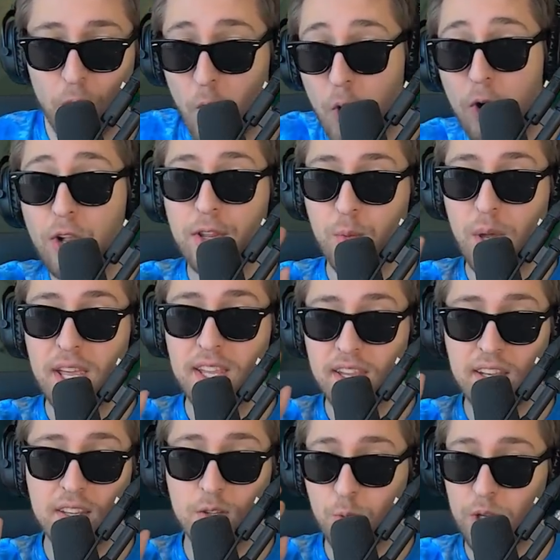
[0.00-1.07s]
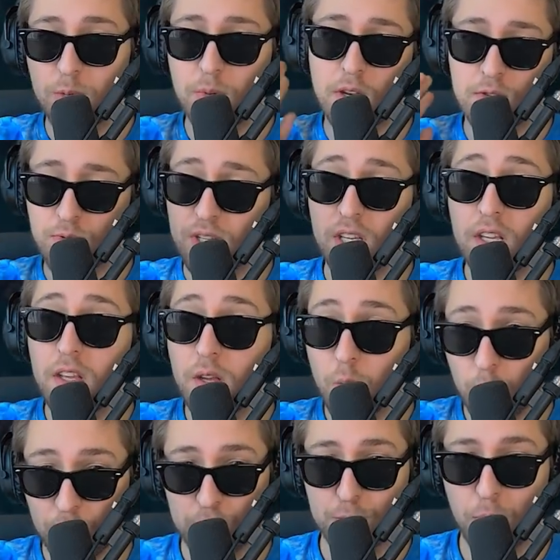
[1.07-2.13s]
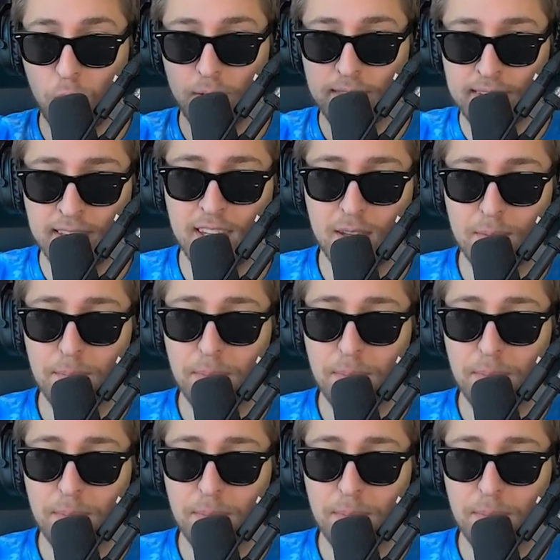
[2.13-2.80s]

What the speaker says: all the way in 2023 with a small team,